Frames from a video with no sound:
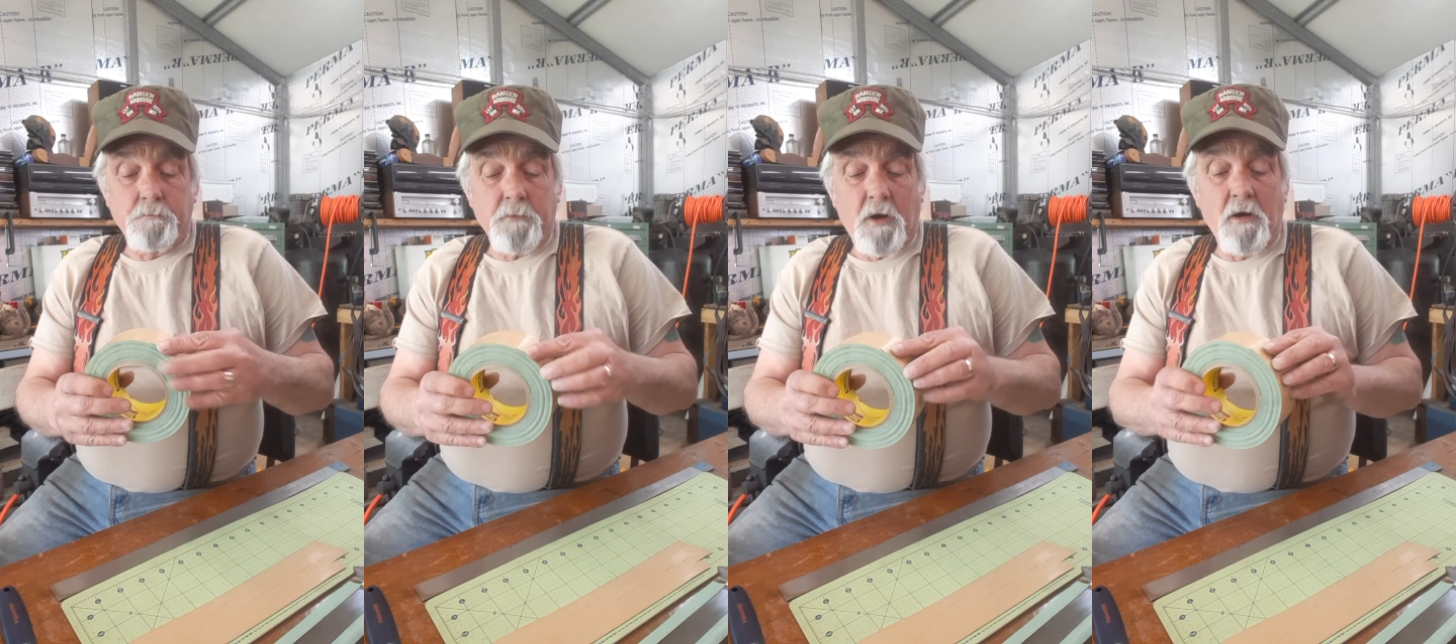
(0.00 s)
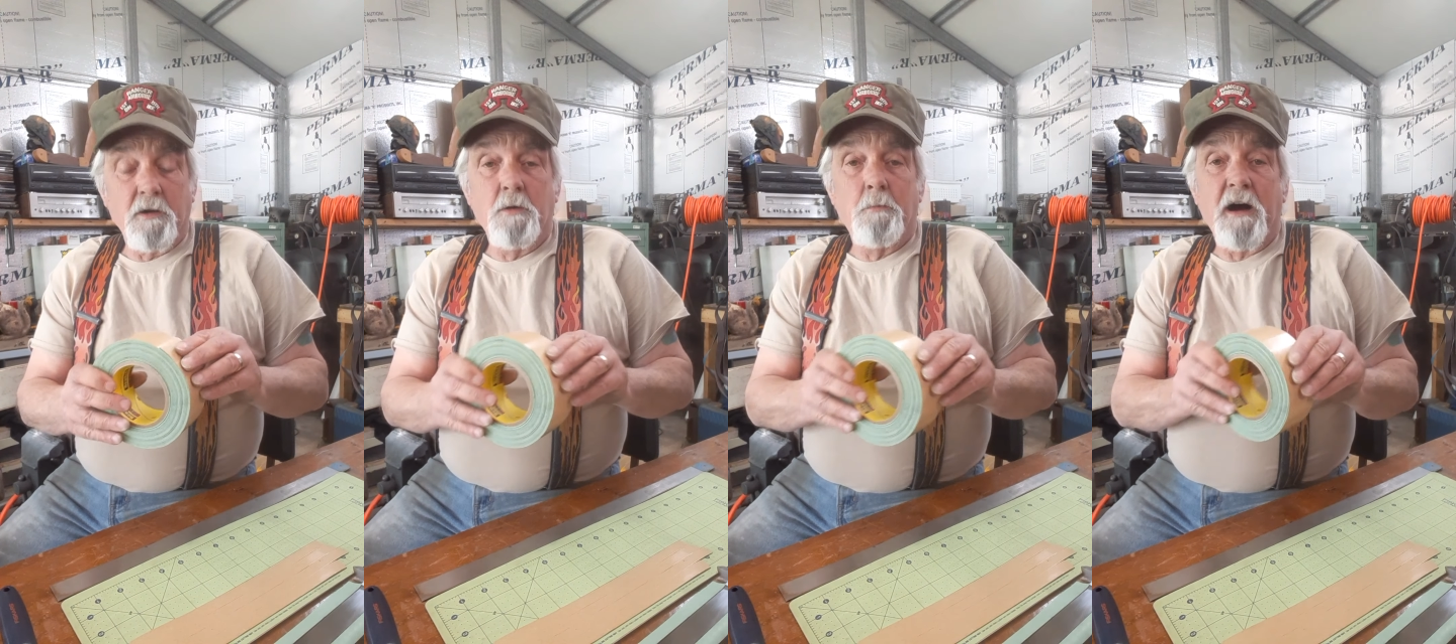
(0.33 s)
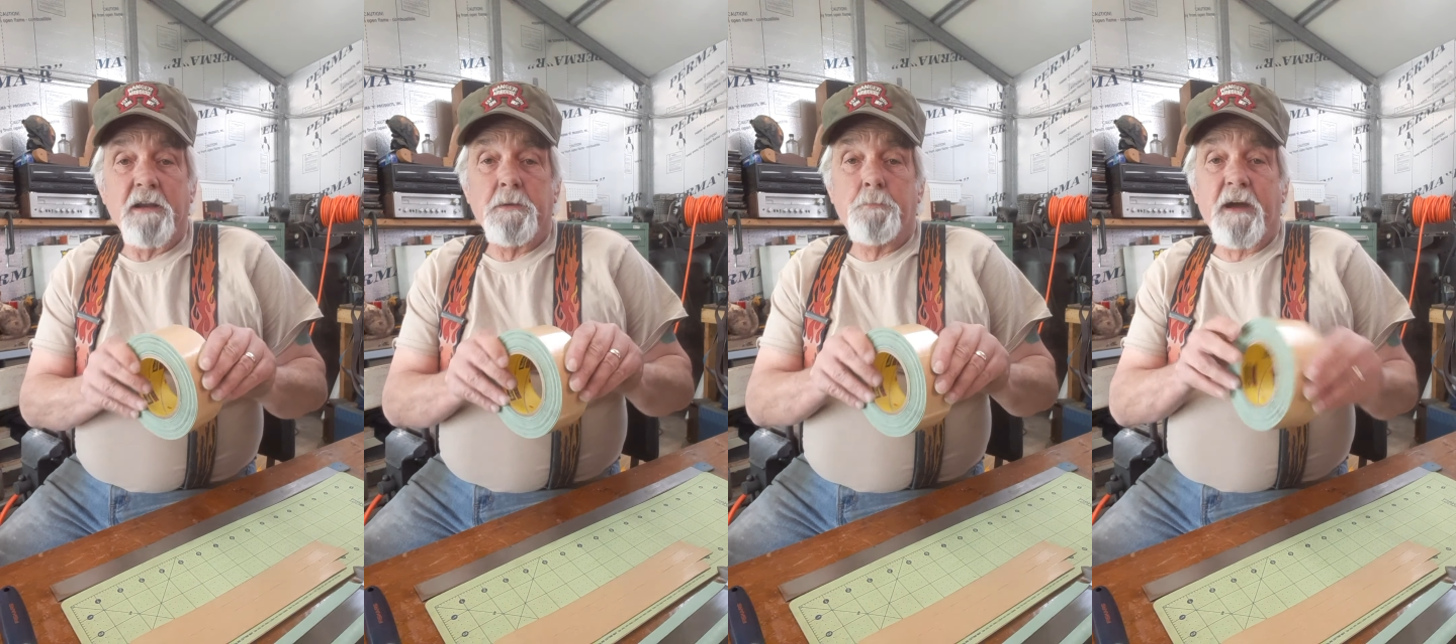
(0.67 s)
auto
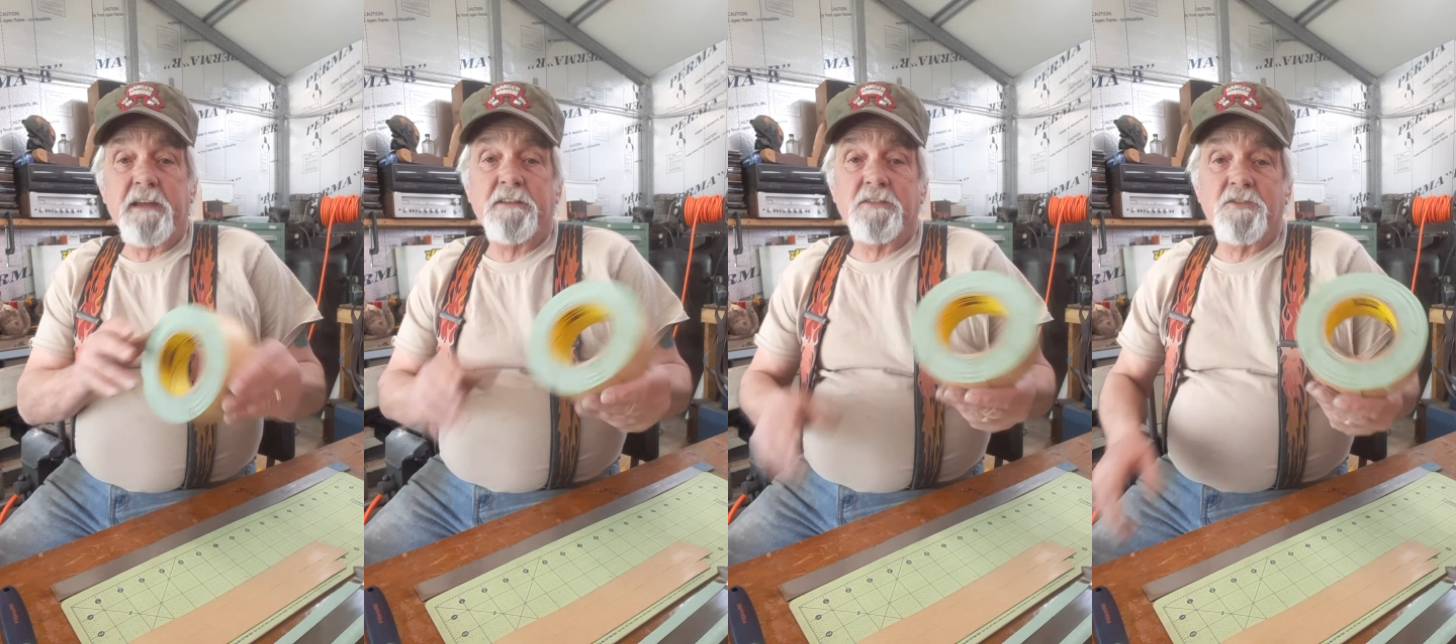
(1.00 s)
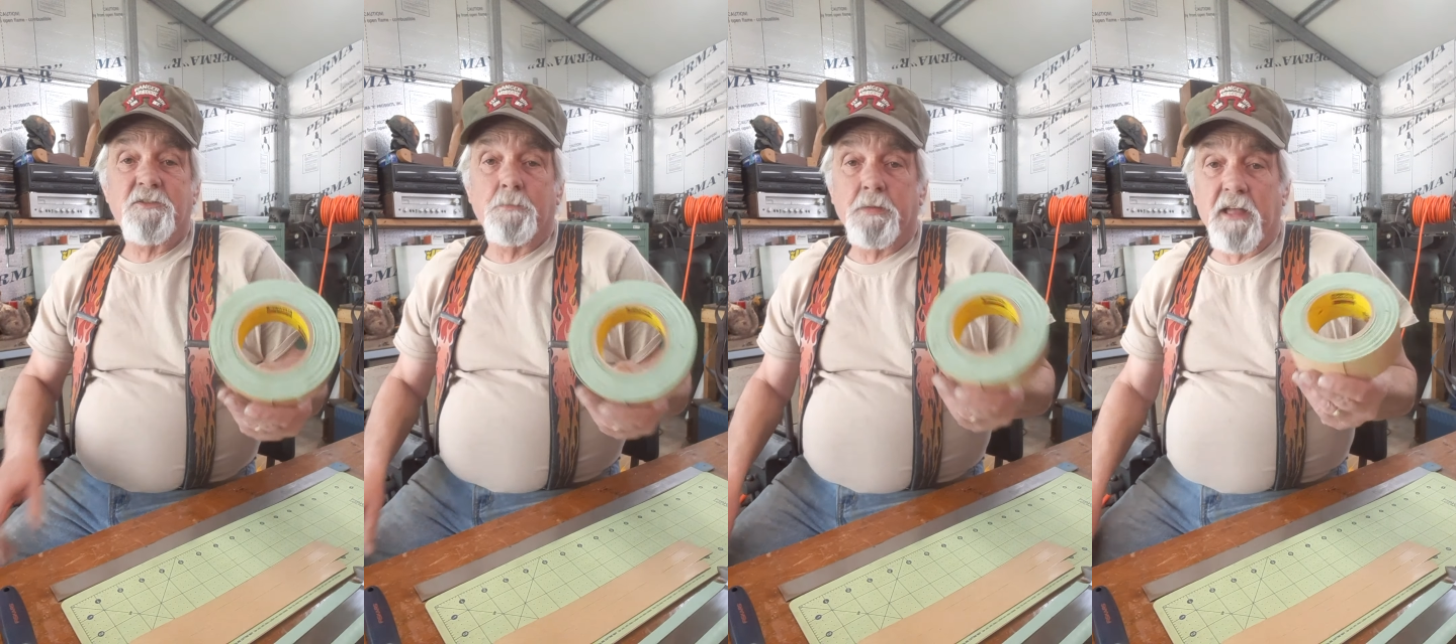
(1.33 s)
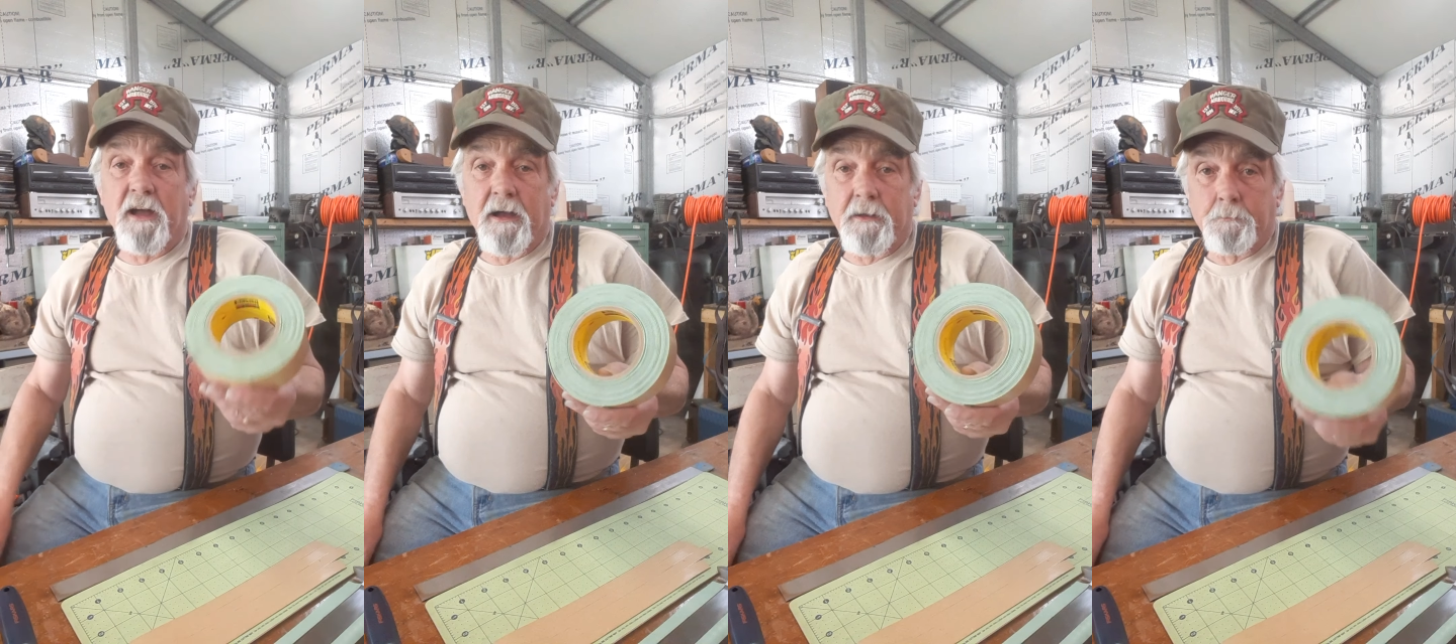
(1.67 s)
body paint and
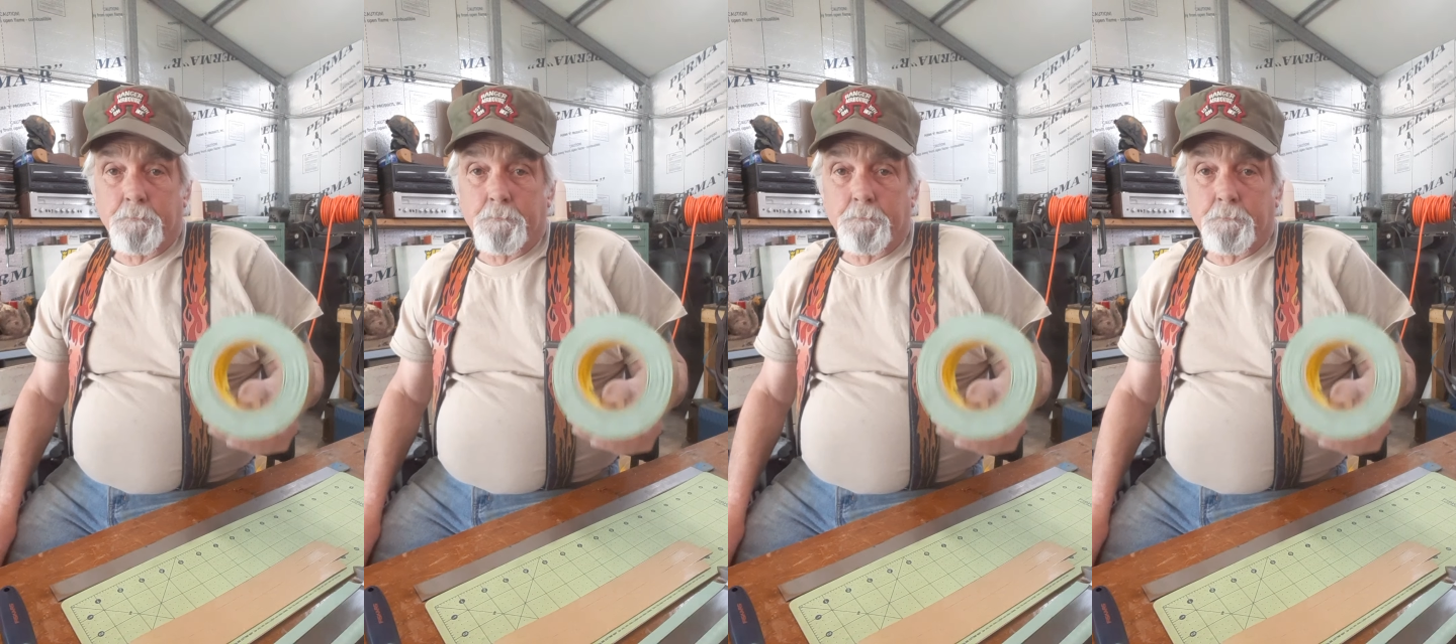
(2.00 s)
supply.